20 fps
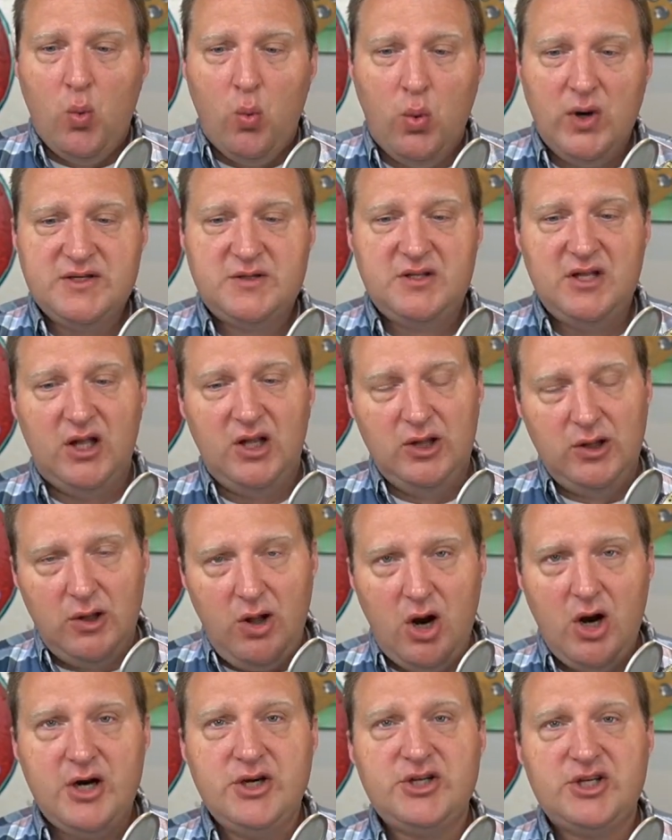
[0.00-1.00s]
was
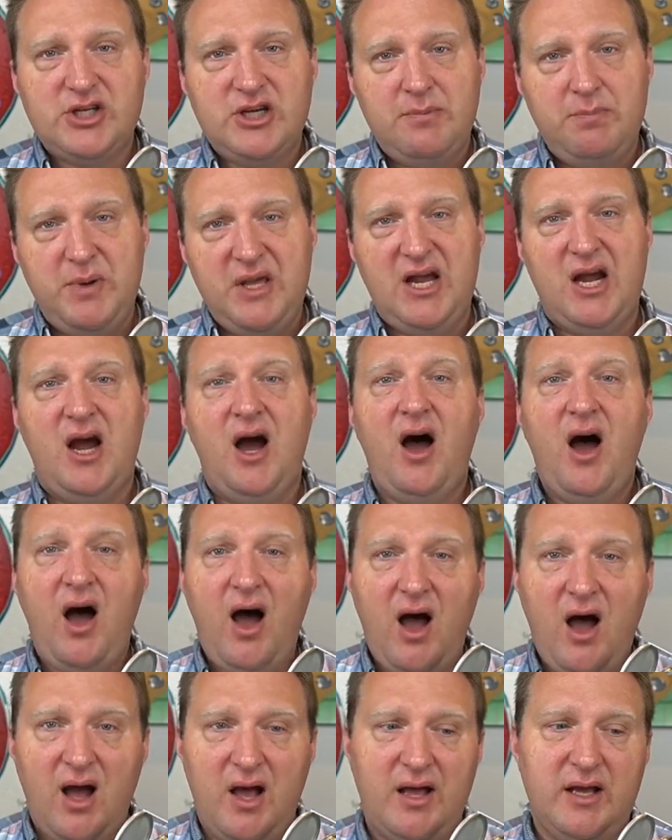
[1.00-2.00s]
largely
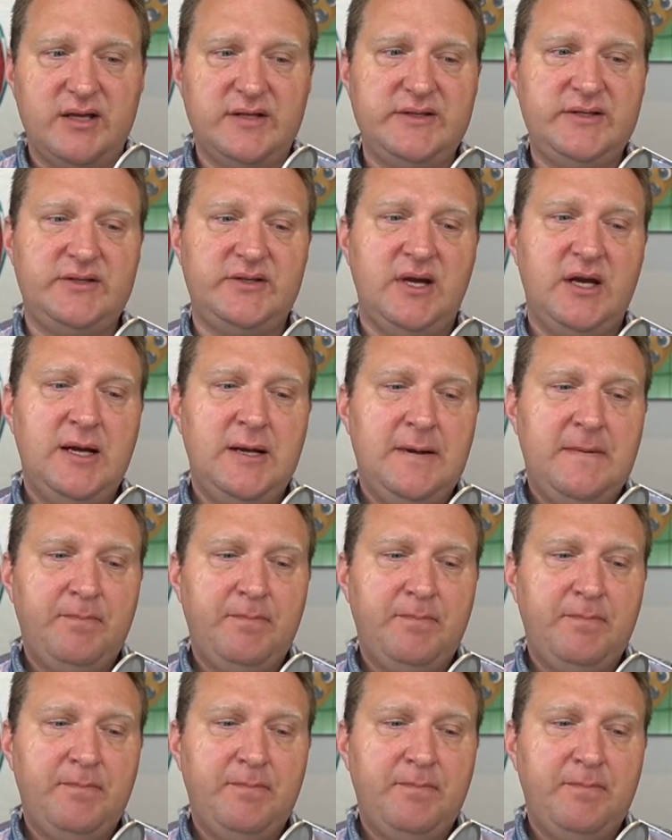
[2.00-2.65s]
because